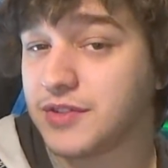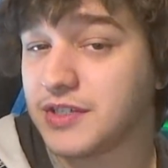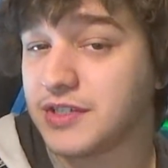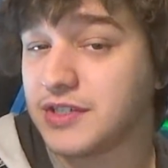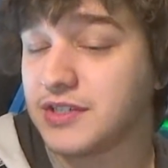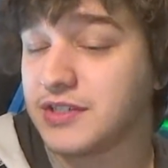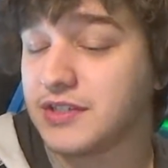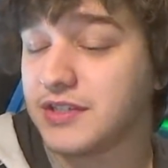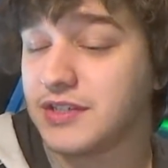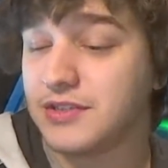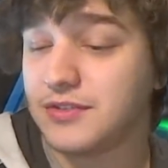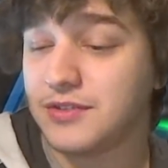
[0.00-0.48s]

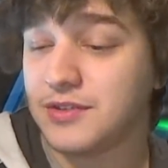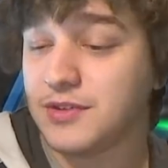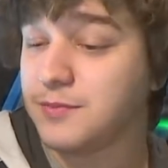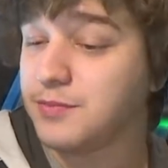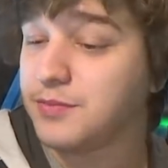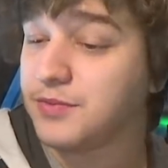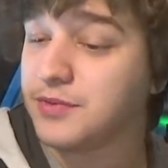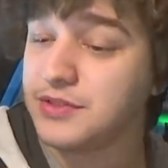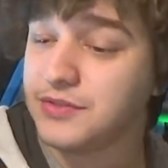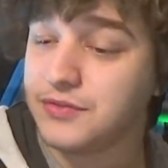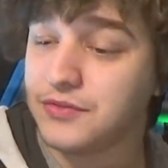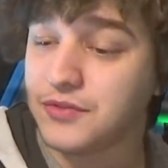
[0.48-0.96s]
They, they do them
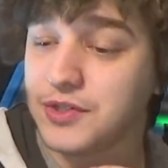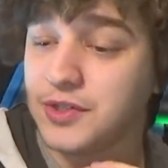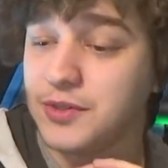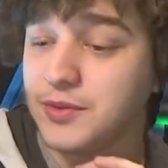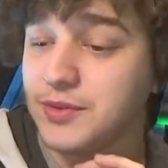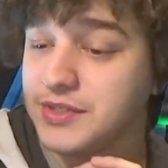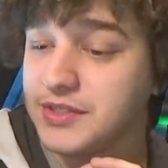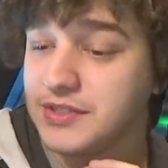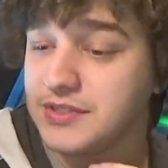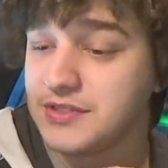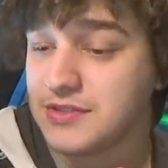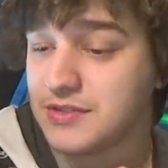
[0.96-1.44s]
pretty
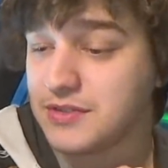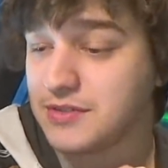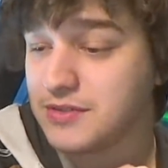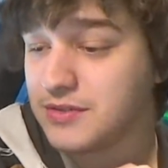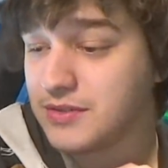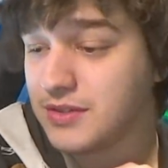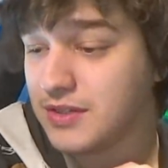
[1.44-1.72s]
frequently too.